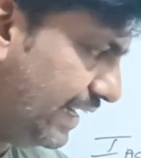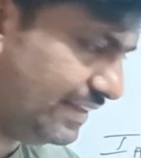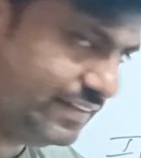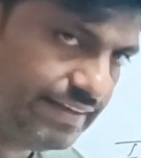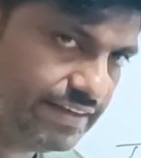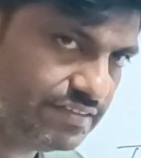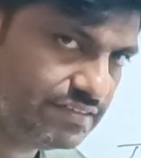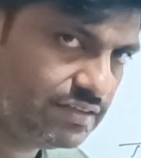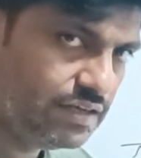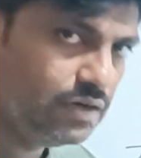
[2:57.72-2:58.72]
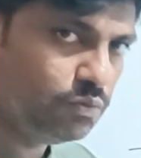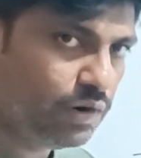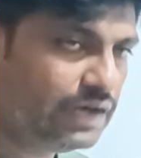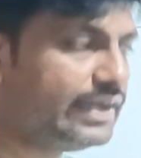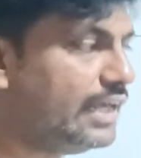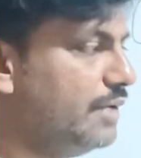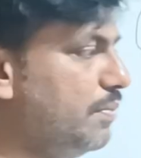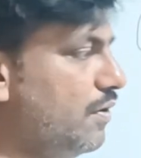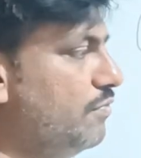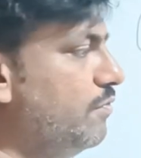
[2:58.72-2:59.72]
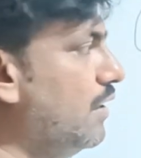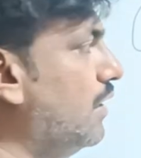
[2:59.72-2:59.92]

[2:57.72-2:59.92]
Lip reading: like this. What type of